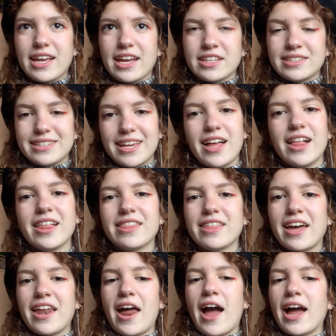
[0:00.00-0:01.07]
can tell
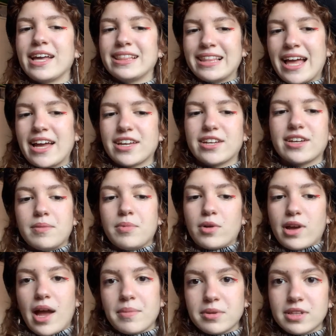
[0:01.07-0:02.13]
that I lack
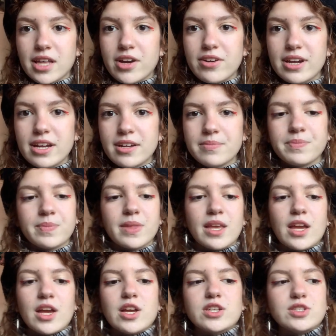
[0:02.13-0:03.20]
vocabulary.
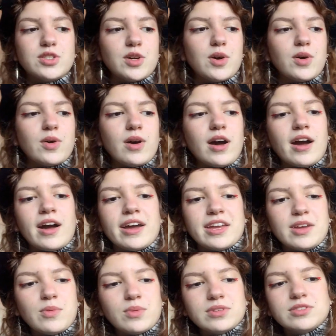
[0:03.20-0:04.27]
So I
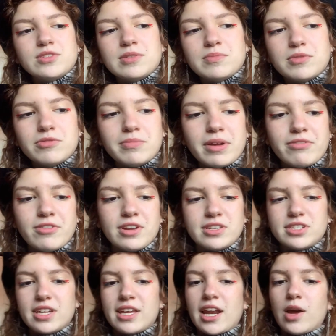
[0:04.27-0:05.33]
want to improve my French
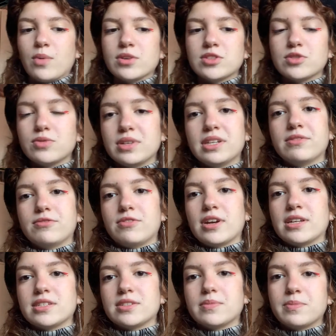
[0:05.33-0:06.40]
and I want to read in
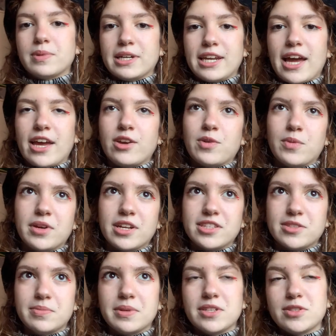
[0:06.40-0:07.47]
French, but I don't want it
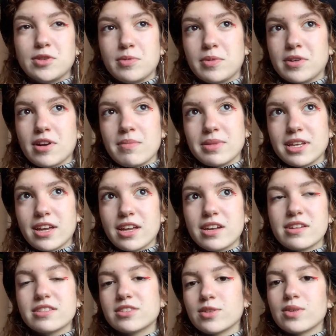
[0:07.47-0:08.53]
to be super
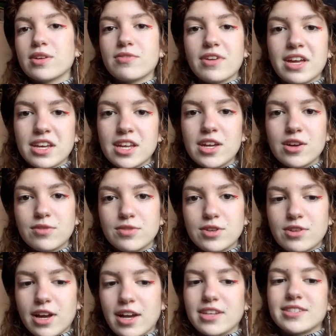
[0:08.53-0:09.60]
complicated. So if any of you
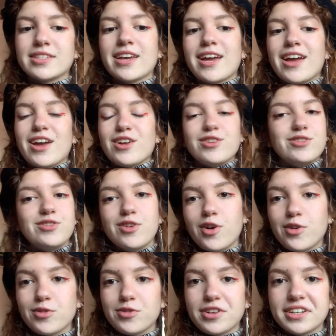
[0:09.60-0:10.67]
guys
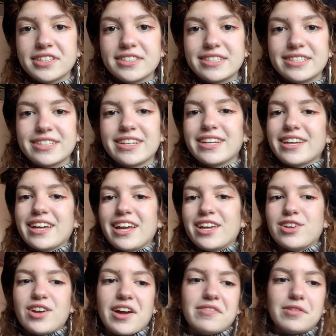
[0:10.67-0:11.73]
know French and
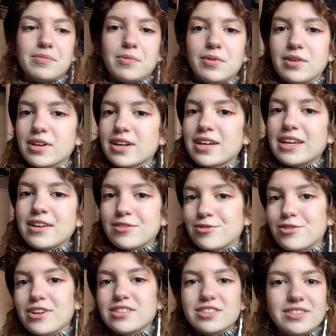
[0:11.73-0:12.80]
you have a book in
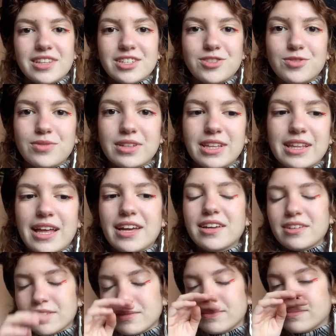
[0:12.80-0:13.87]
French that you really like,